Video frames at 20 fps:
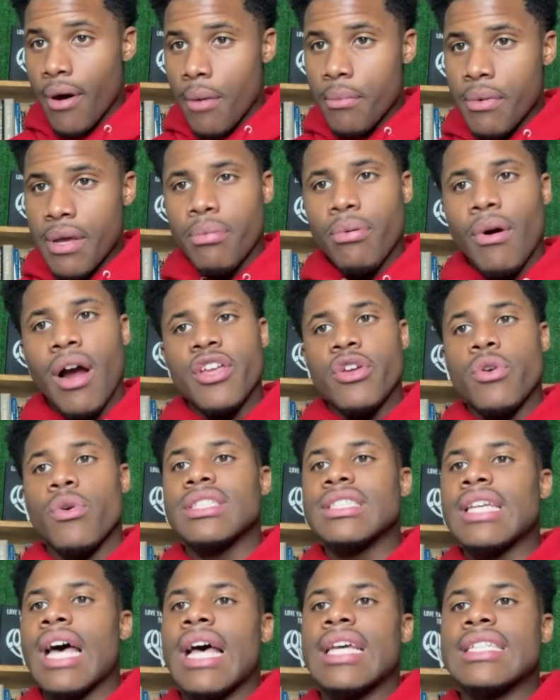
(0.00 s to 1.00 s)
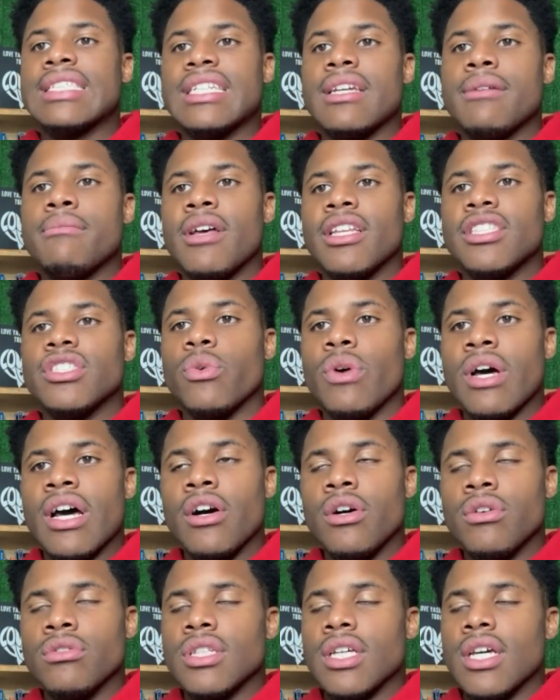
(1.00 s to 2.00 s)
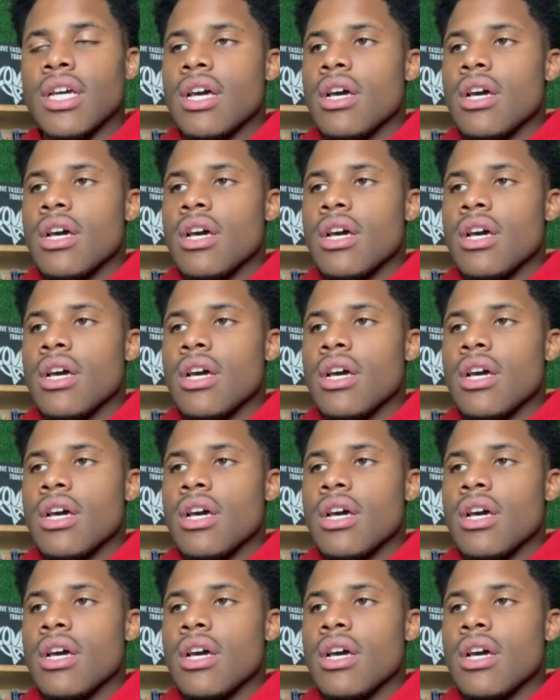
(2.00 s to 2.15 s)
up and prioritizing your mental health.